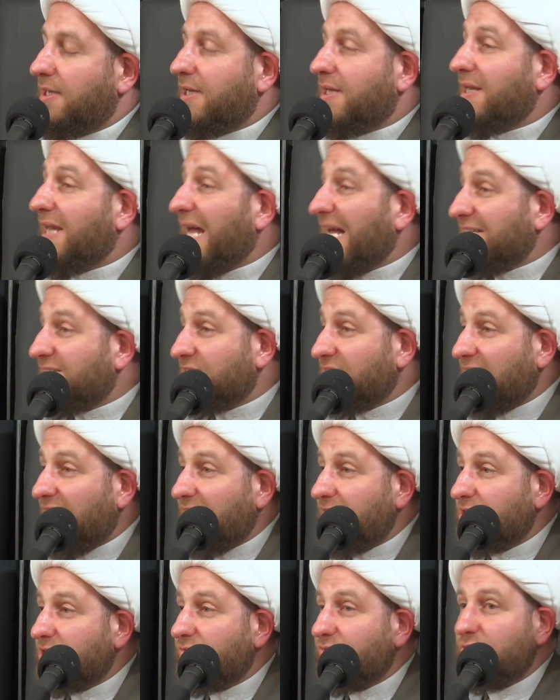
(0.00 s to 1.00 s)
Last
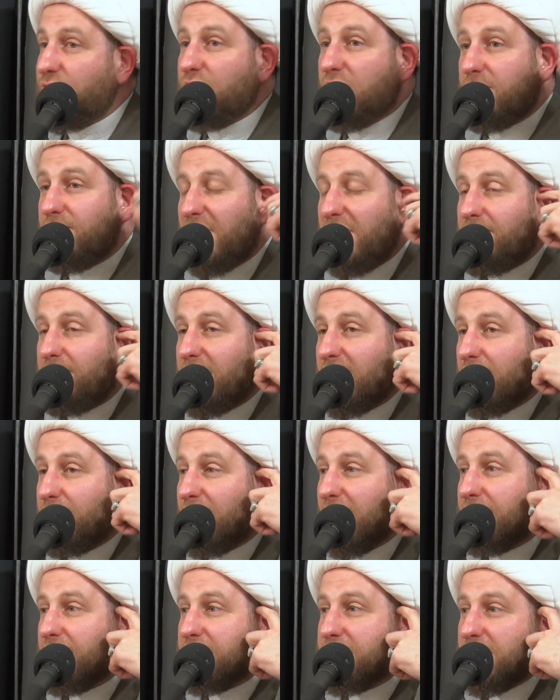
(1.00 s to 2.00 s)
night, if you remember,
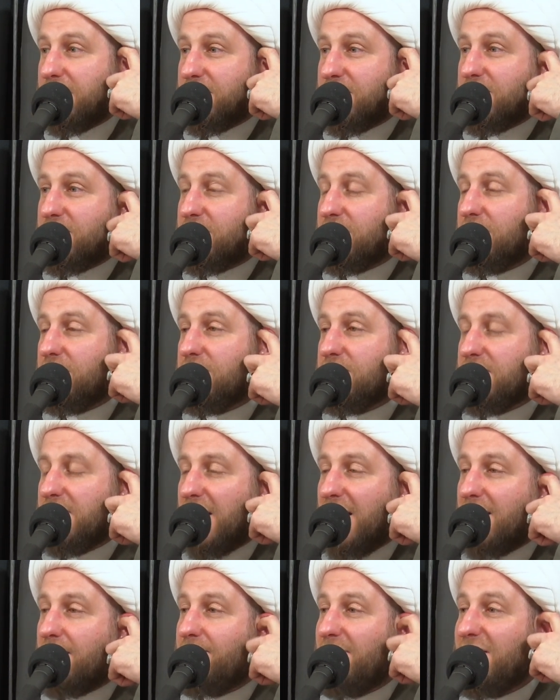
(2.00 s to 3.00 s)
brothers and sisters,
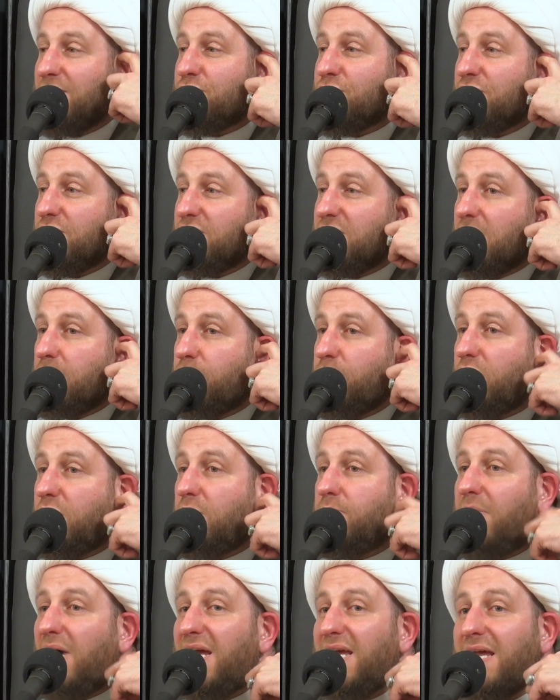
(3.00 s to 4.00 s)
I mentioned the
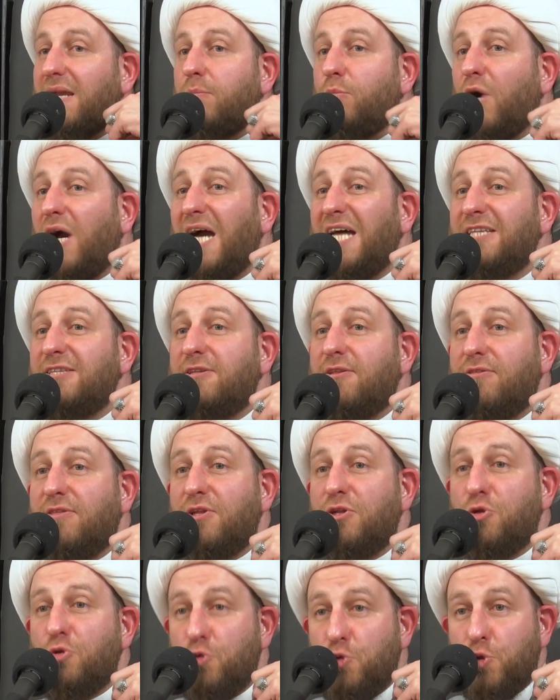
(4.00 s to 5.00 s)
book by Al-Muhaddith
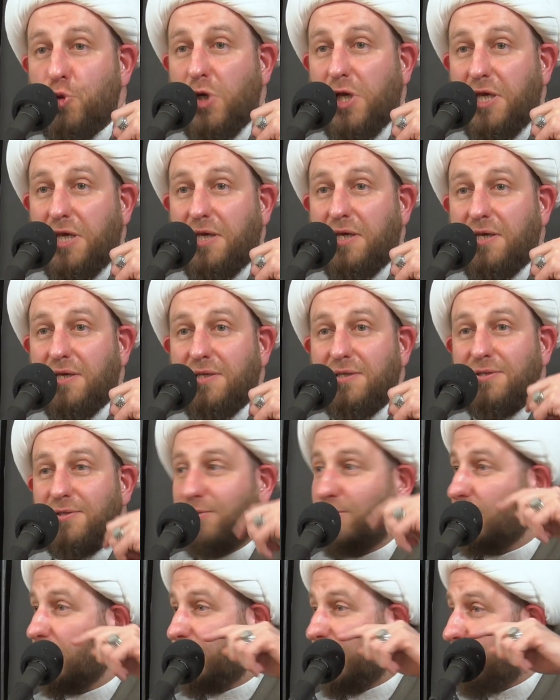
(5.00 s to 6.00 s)
Al-Nuri.
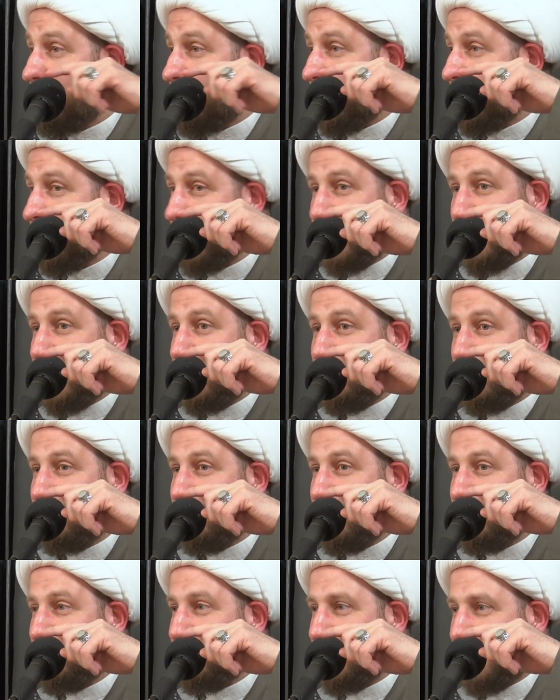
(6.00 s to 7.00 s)
Do you remember the name of
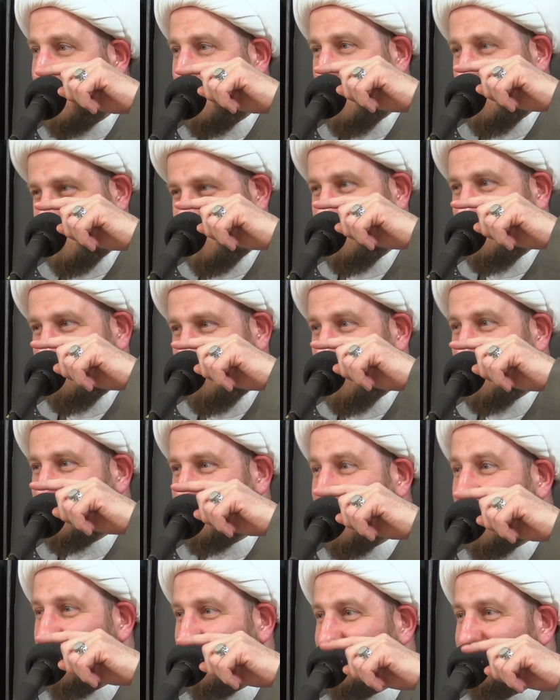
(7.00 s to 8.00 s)
the book? Now, that's going to be a
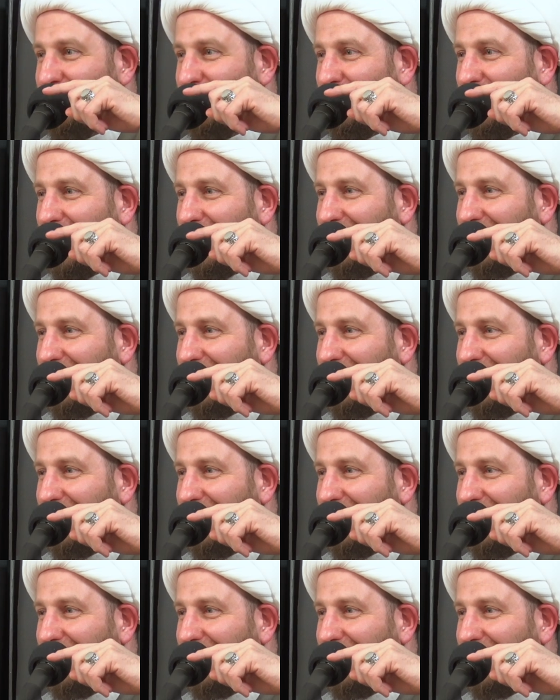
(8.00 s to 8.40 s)
challenging one.